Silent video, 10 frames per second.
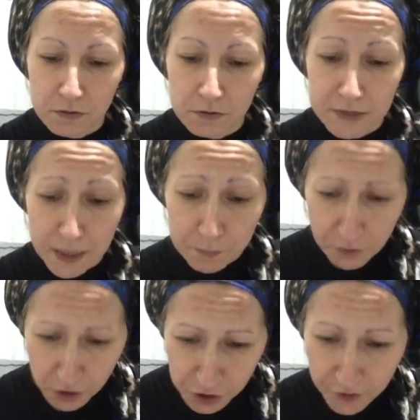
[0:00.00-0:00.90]
down
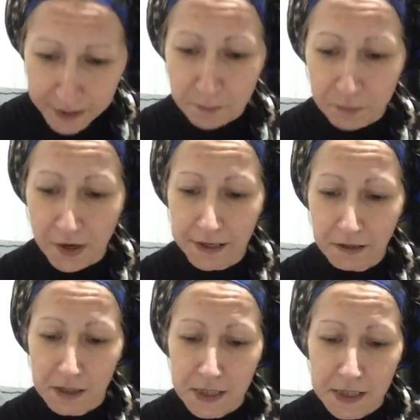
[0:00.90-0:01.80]
prostrate in prayer,
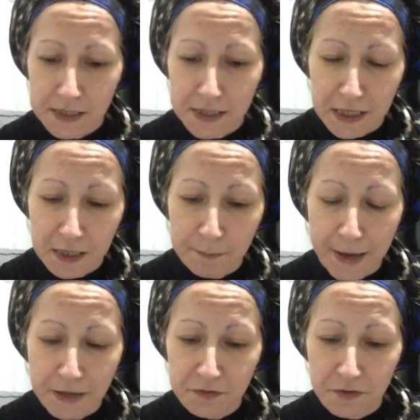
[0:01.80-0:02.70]
seeking
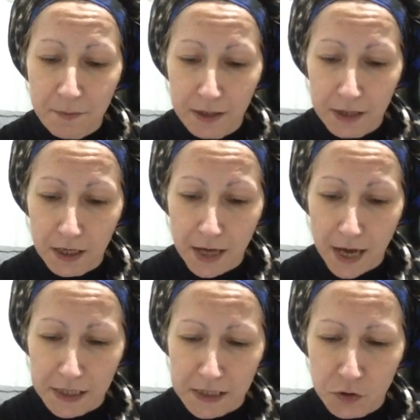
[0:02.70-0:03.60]
bounty from Allah
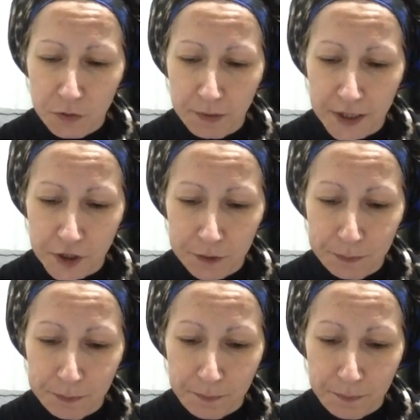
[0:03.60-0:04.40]
and his good pleasure.